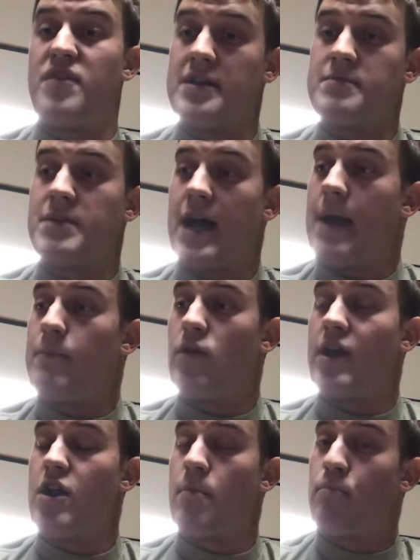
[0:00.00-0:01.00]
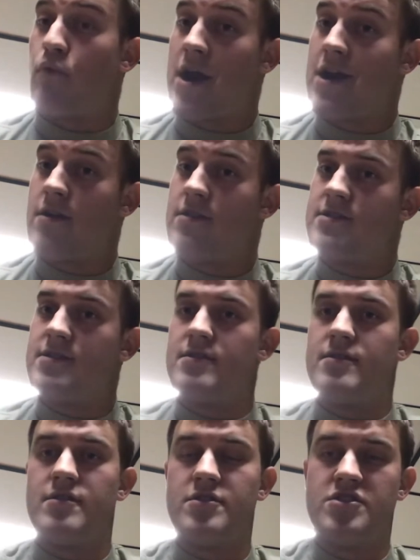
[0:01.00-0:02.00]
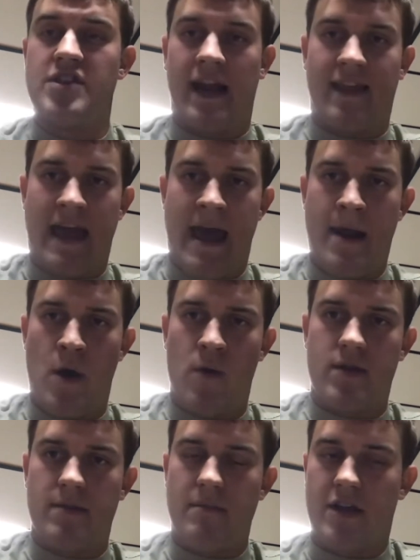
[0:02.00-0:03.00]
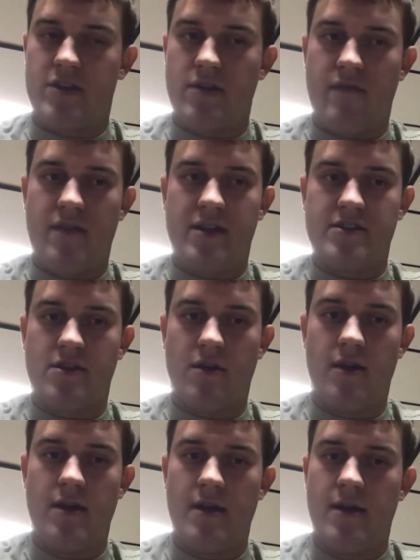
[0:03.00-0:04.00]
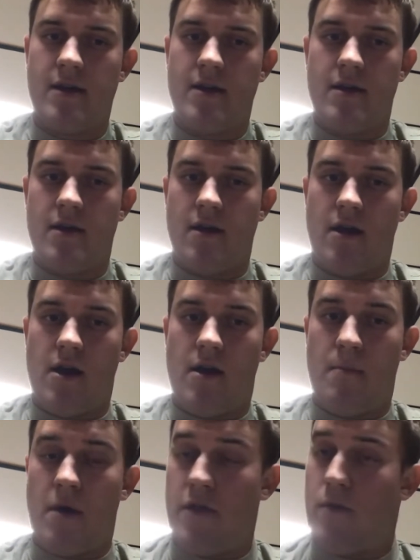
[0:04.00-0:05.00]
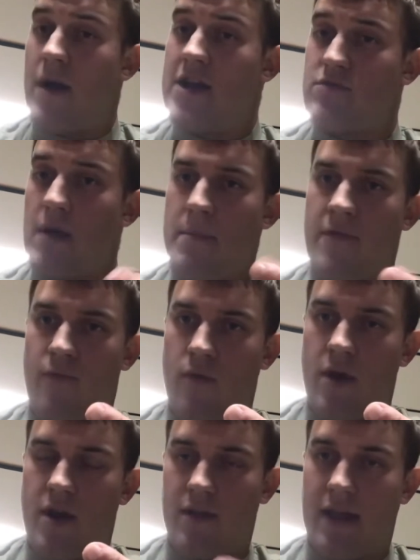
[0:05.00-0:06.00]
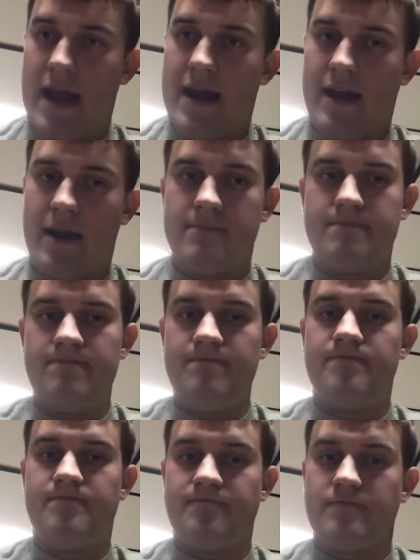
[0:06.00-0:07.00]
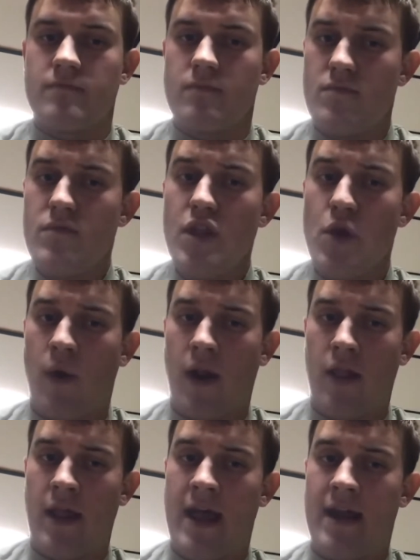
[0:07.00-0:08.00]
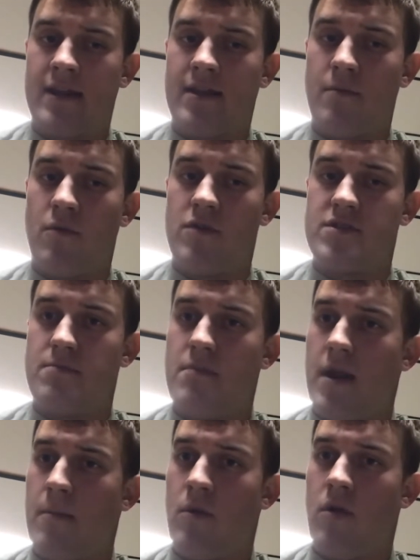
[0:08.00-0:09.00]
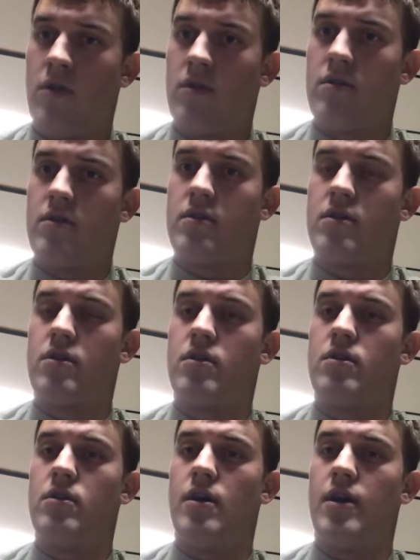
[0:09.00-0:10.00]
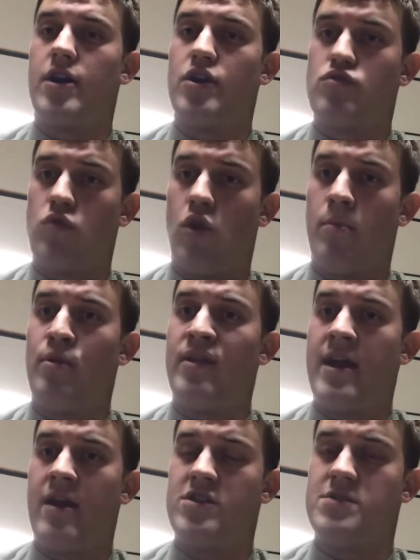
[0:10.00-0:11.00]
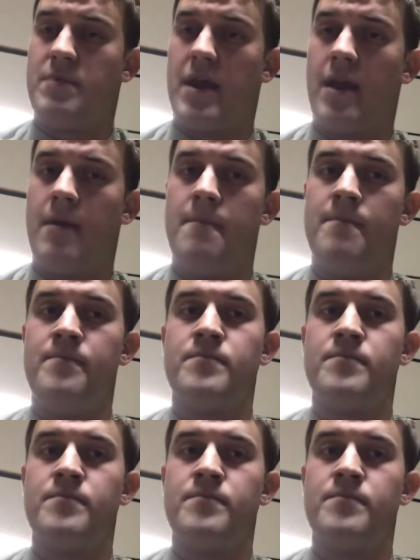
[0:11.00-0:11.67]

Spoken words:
If you got some time, look at your breakers. Check that out. Make sure everything's good. Otherwise, right before you're landing, I want to land at the most minimal controllable airspeed,